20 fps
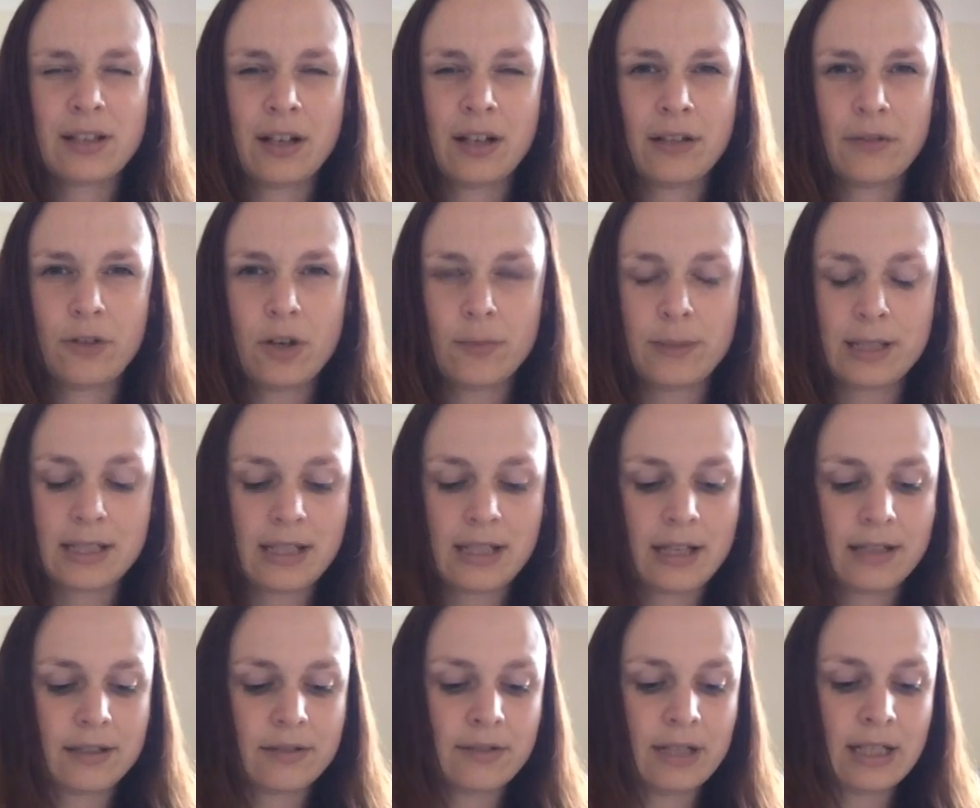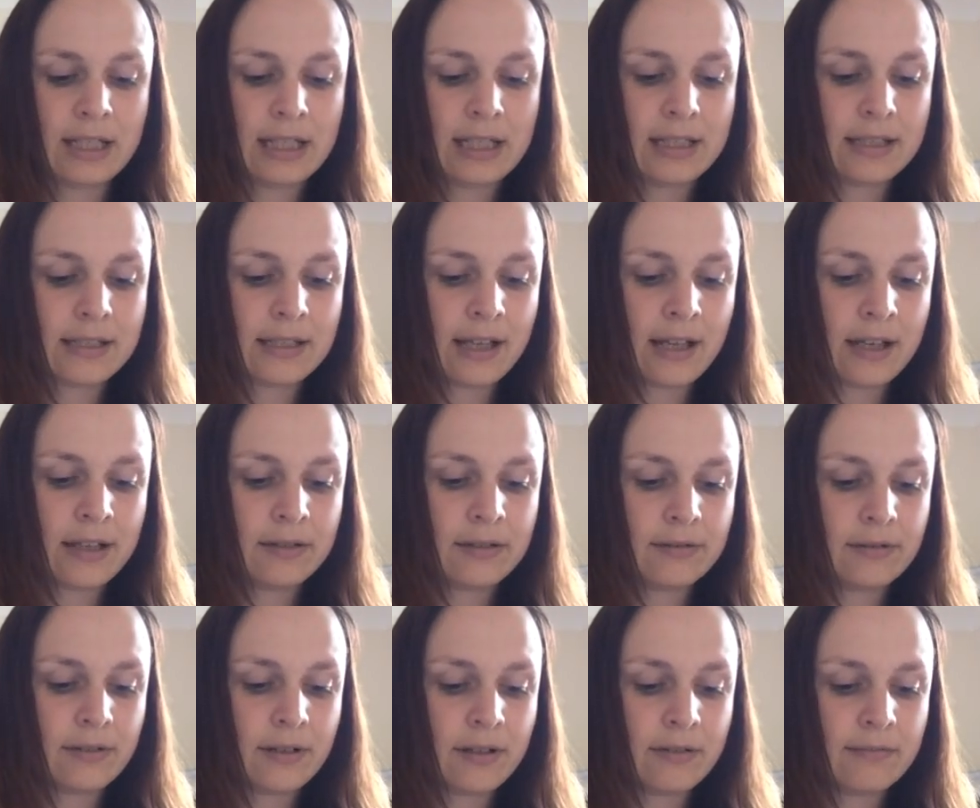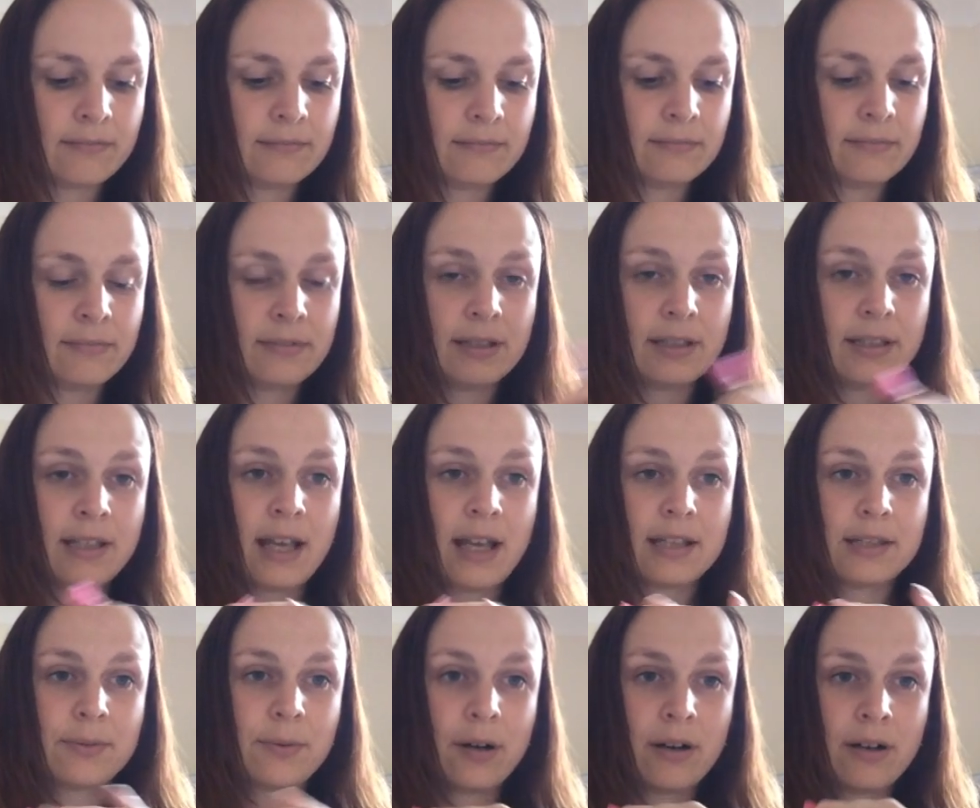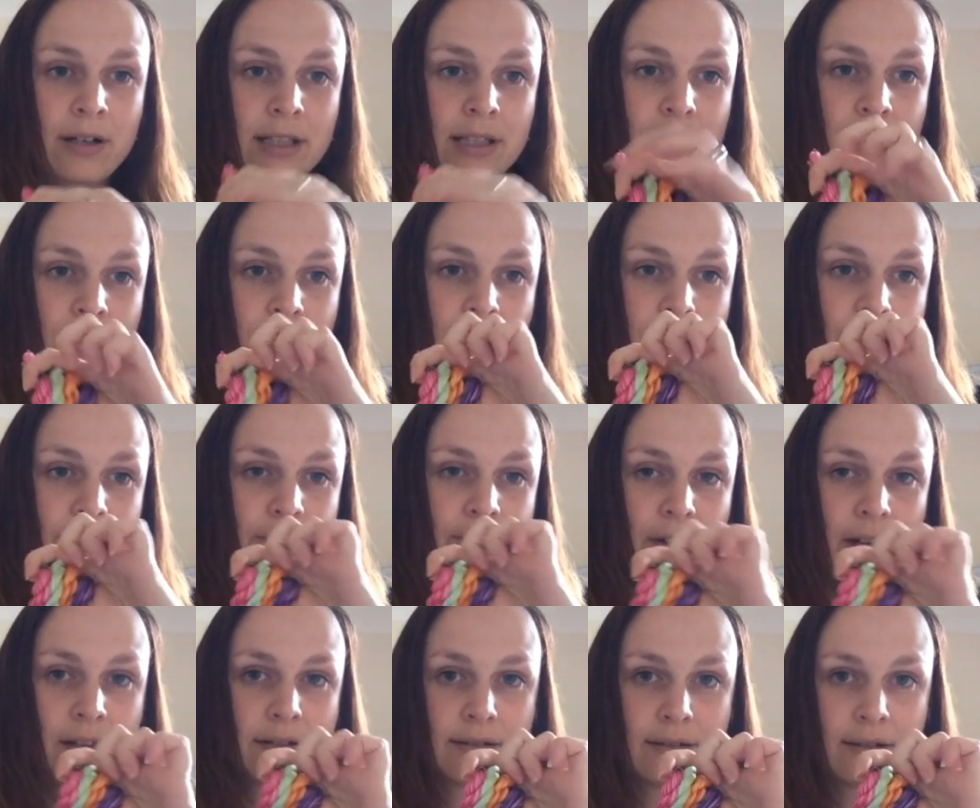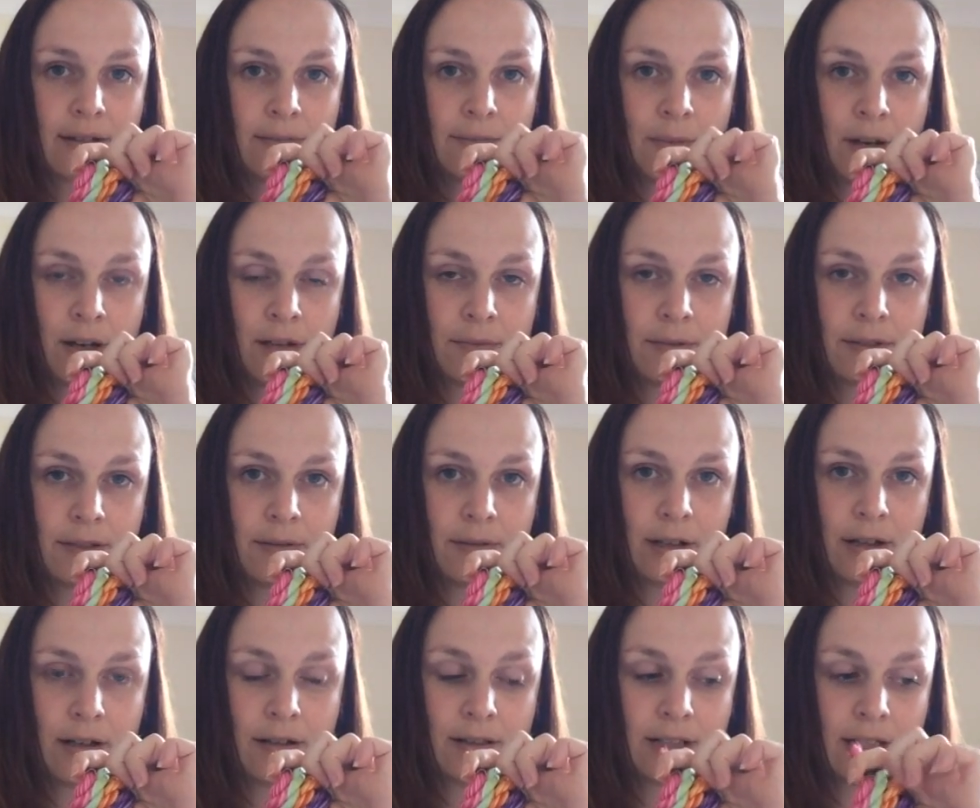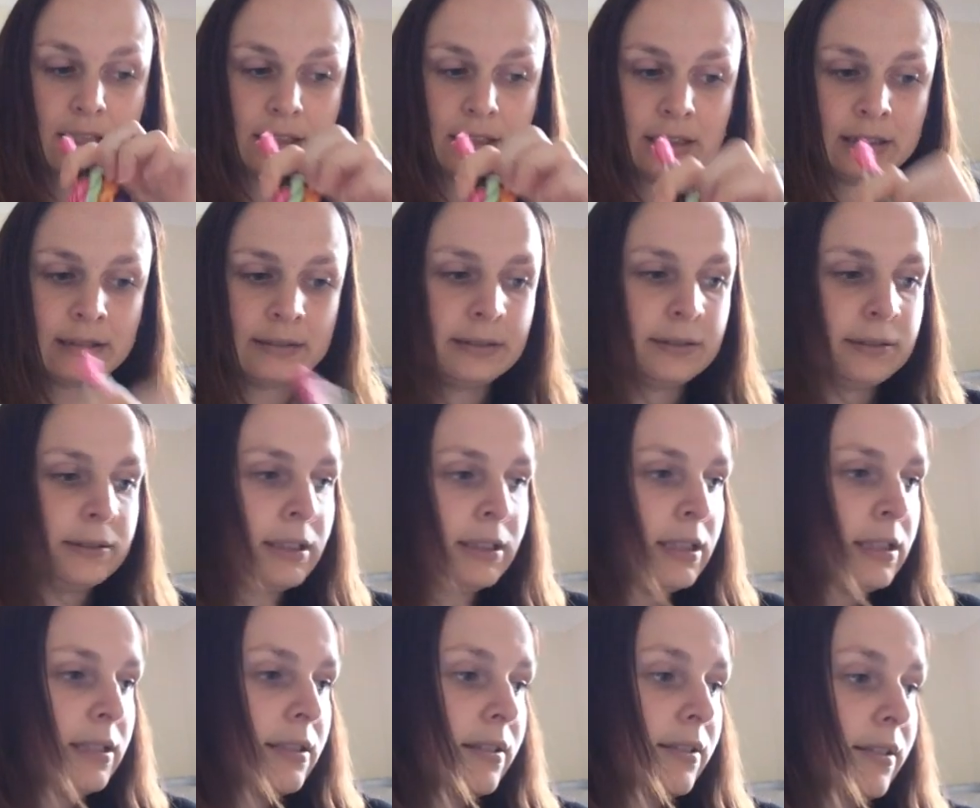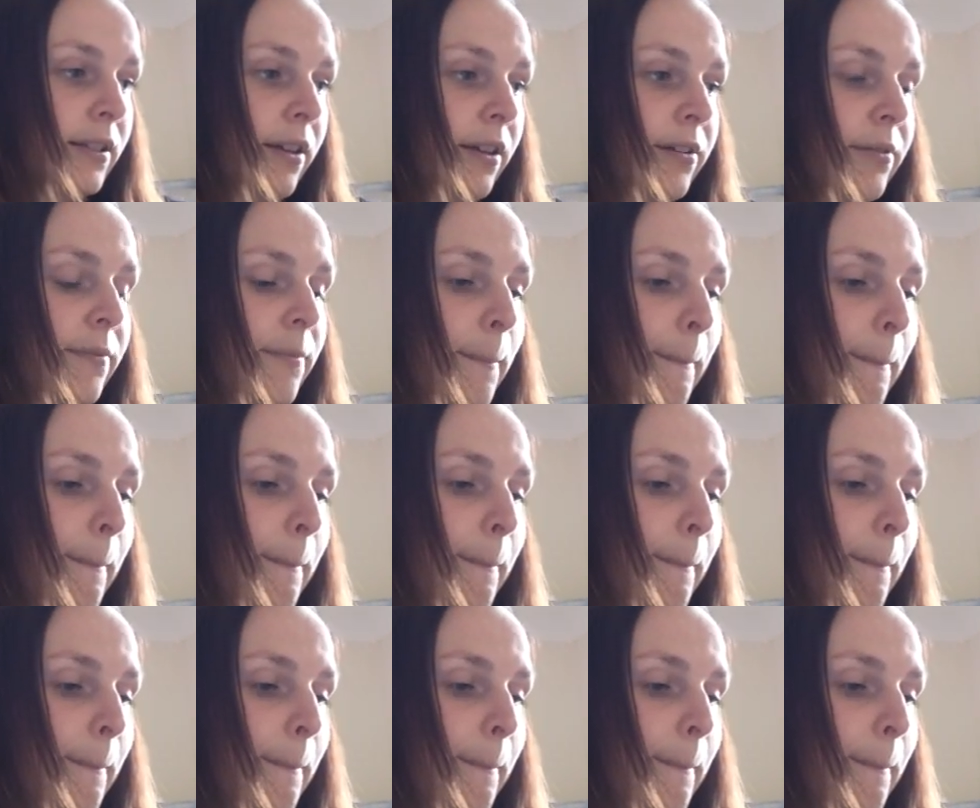kind of common sense really. So that's what I used the first time I was doing Hardanger. So